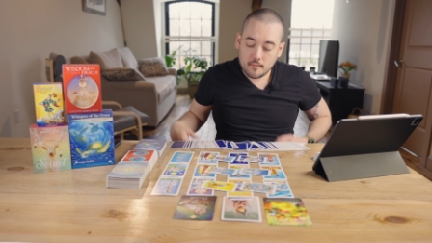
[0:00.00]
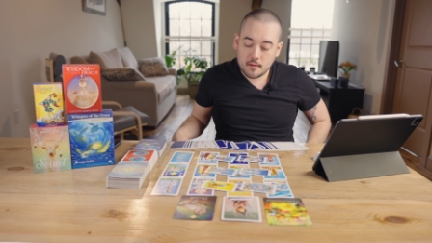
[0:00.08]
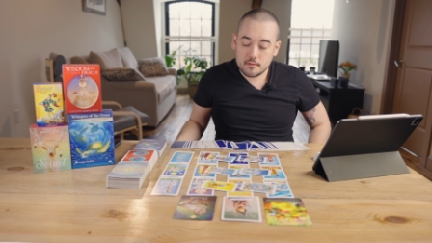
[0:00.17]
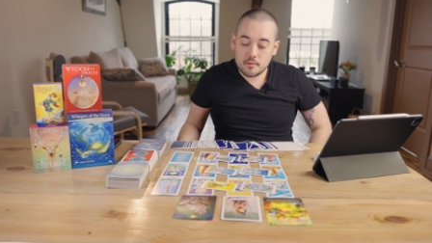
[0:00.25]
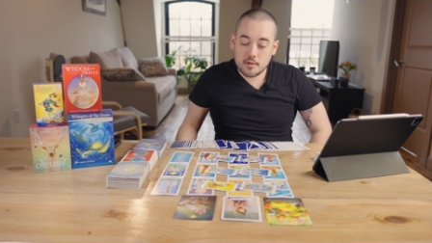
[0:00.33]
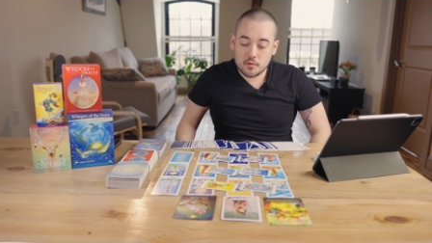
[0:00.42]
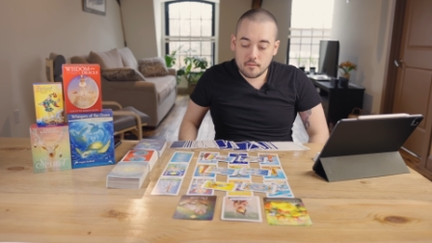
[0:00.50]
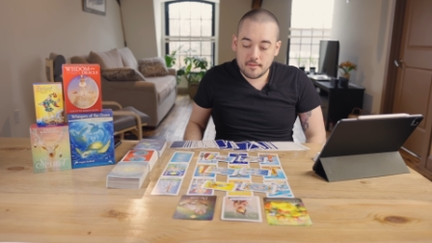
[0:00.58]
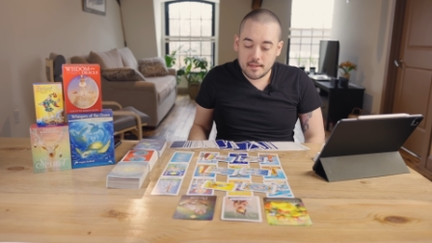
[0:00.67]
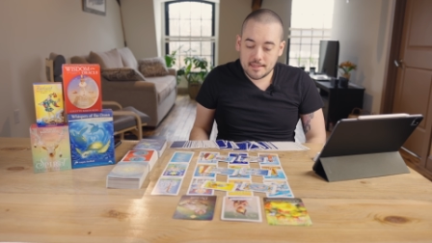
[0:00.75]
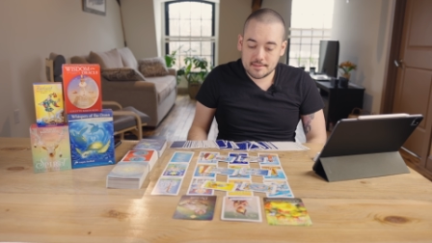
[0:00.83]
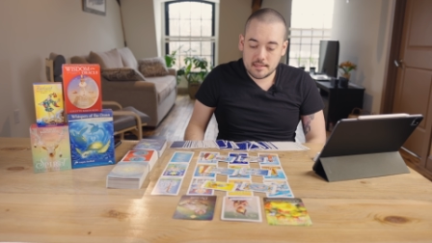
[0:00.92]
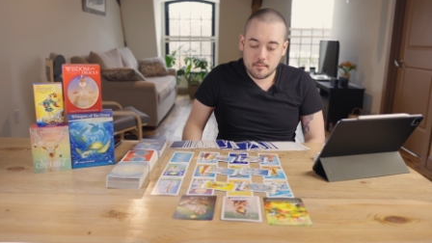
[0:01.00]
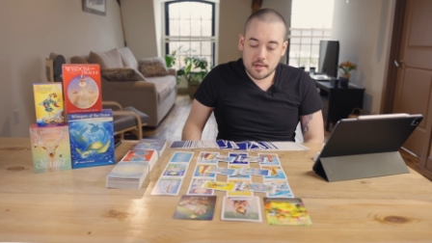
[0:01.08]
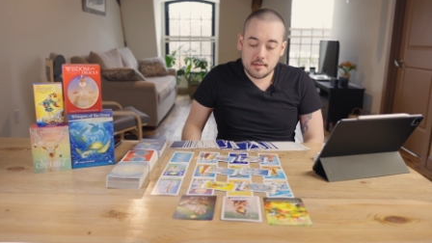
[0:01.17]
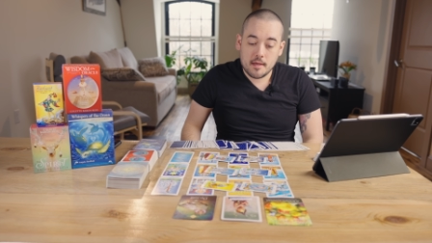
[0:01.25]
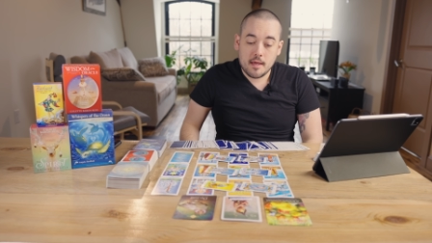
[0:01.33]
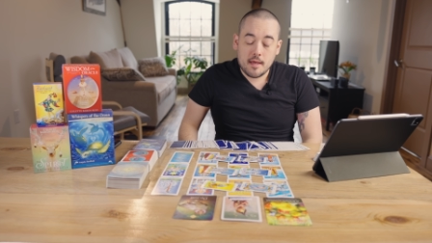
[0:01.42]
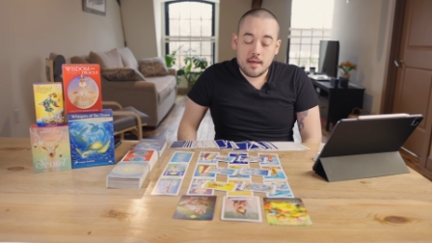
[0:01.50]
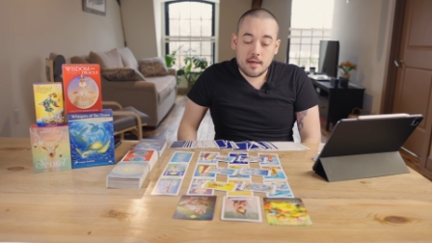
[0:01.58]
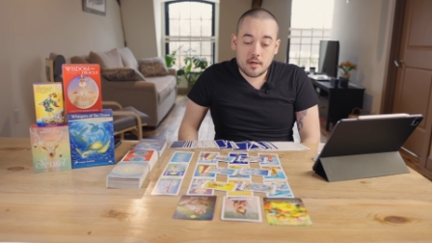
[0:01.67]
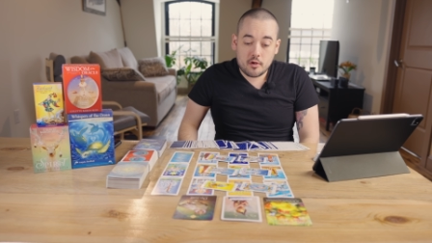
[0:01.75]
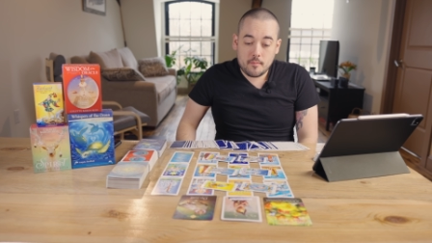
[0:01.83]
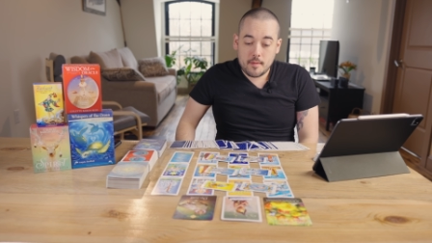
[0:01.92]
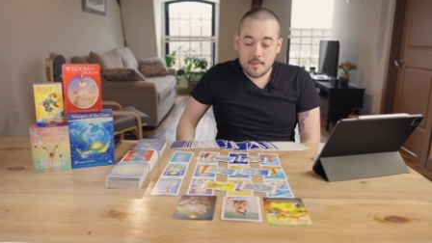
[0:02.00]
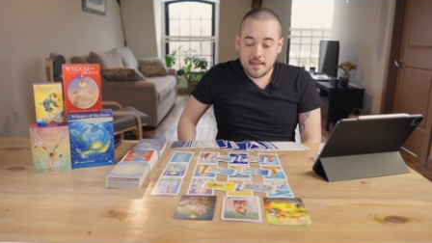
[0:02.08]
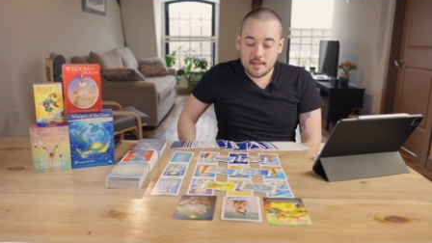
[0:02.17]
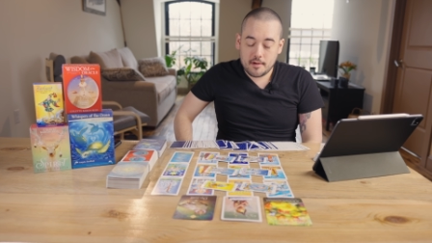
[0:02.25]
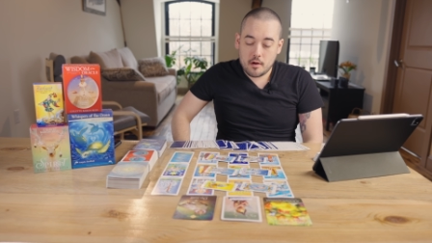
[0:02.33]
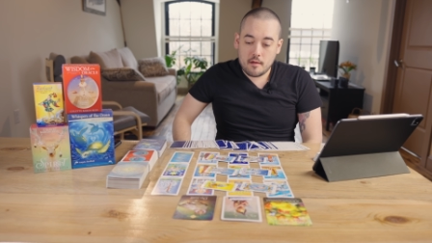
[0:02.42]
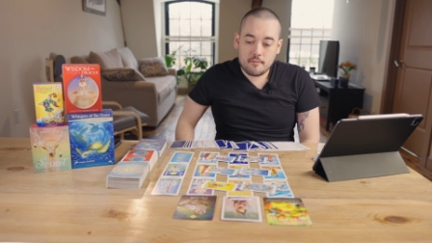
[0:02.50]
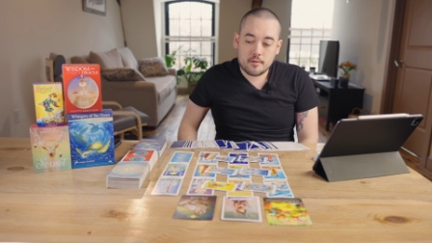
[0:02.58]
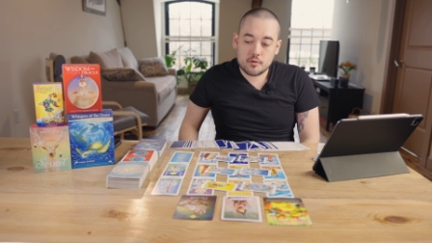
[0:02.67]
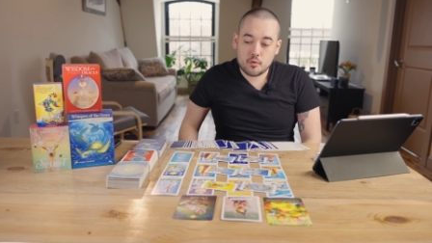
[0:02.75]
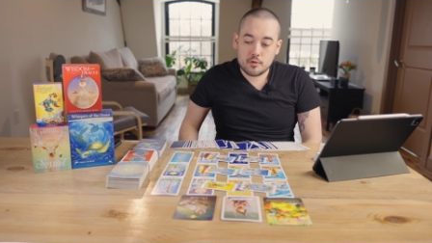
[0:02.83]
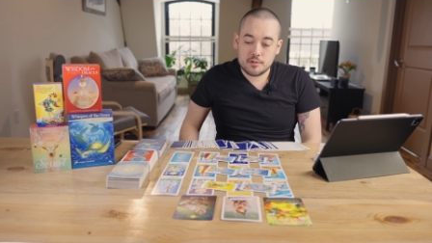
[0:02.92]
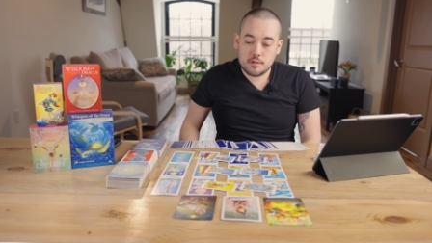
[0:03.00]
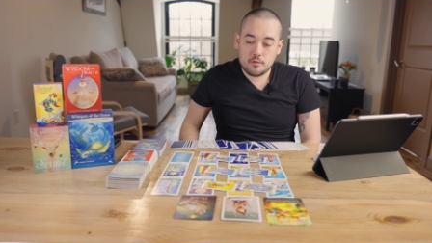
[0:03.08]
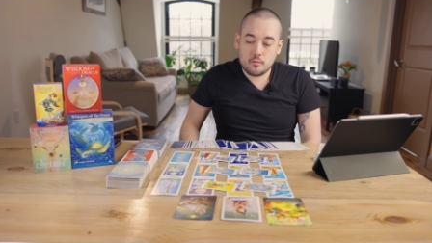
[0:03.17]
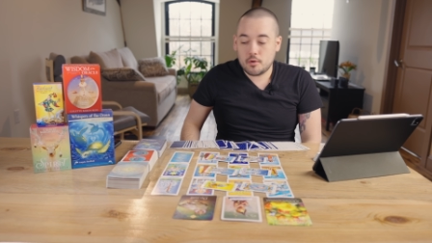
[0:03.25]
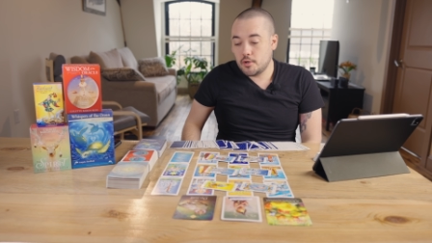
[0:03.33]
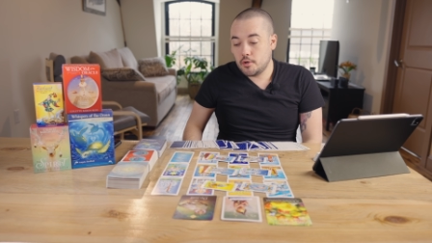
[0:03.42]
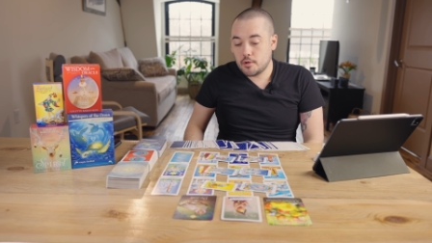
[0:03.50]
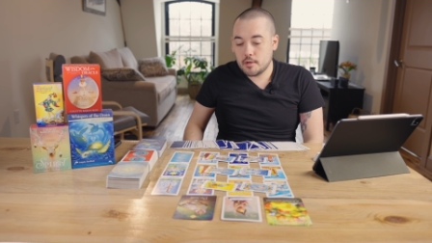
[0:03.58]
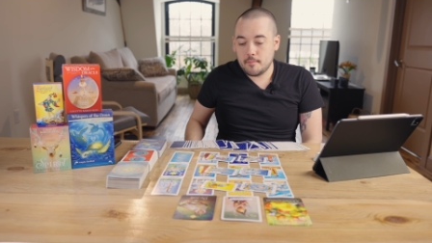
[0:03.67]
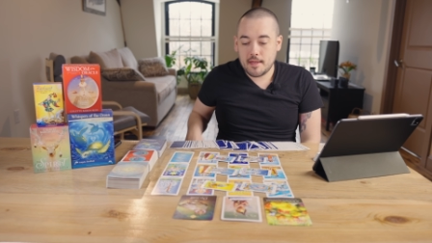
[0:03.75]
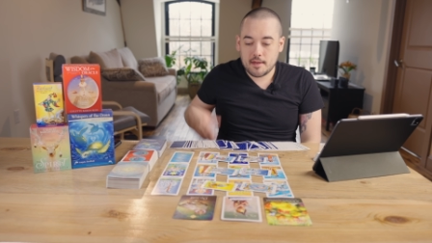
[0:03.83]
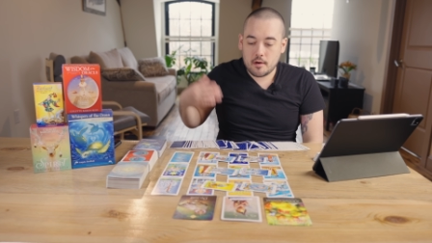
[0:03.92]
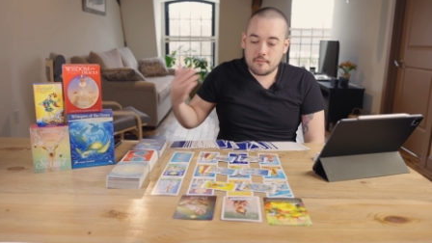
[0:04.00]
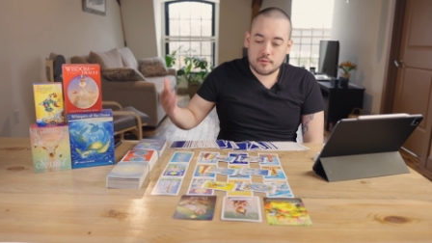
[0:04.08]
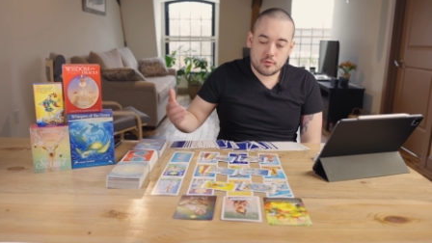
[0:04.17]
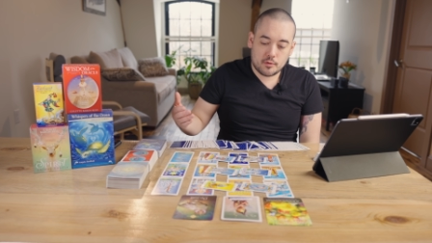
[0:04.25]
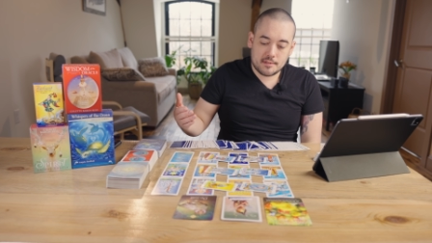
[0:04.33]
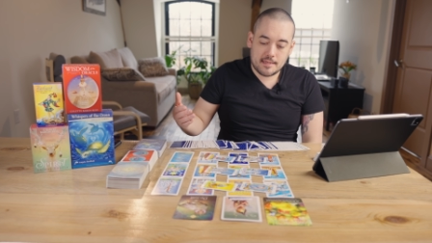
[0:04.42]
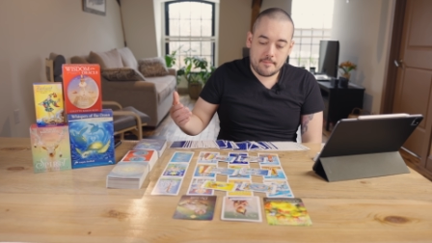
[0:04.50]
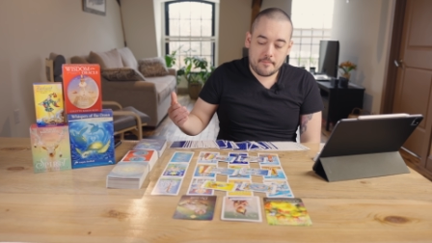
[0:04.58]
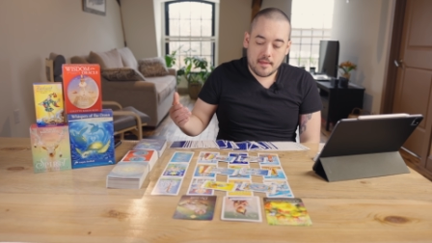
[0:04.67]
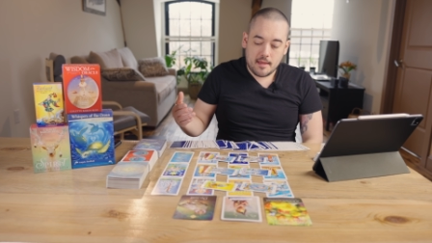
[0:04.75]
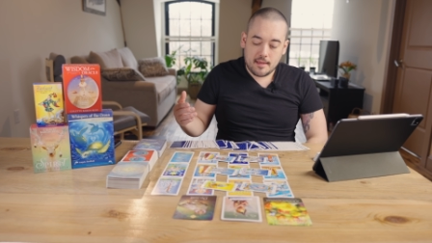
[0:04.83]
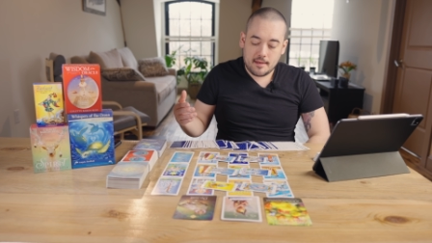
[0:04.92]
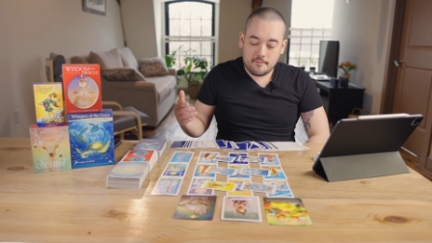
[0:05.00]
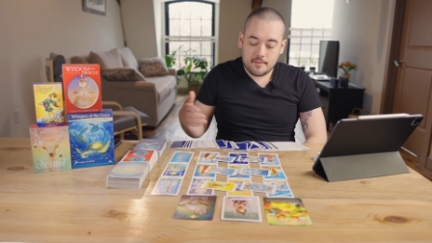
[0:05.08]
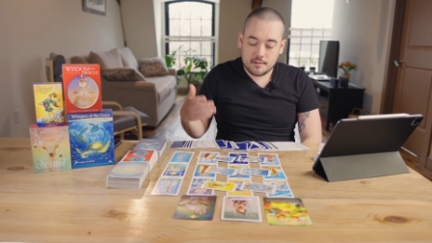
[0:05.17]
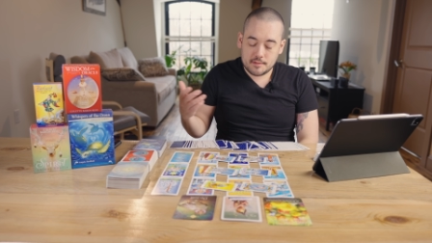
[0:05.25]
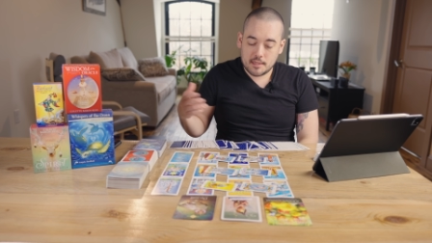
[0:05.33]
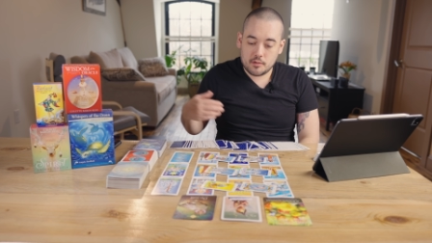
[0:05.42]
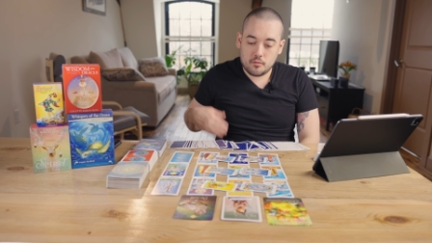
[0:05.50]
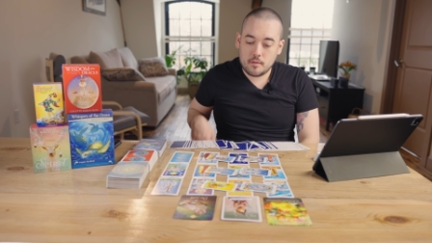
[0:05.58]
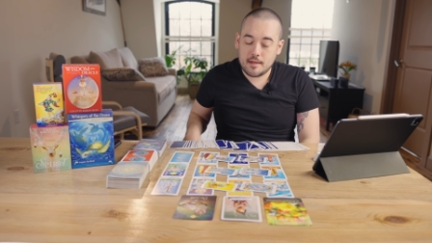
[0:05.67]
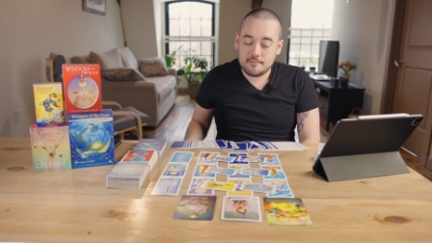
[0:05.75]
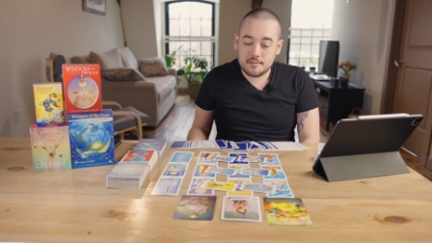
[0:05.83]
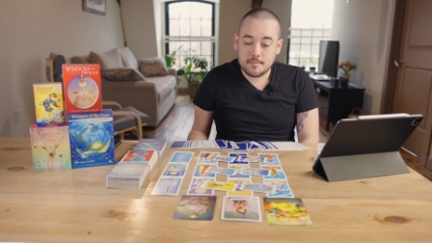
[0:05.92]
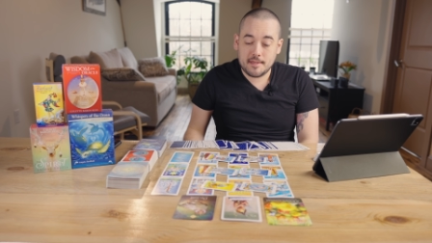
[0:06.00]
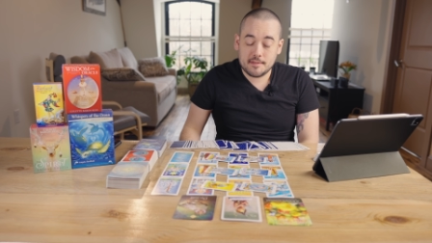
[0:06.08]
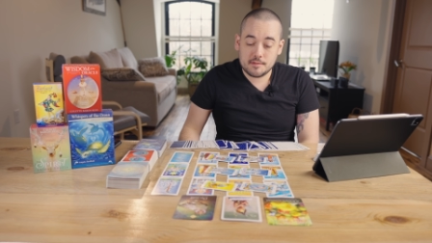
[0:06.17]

So I do feel like someone uh, could be making an offer towards you, or you're going to make an offer towards them, and it feels like new love to me.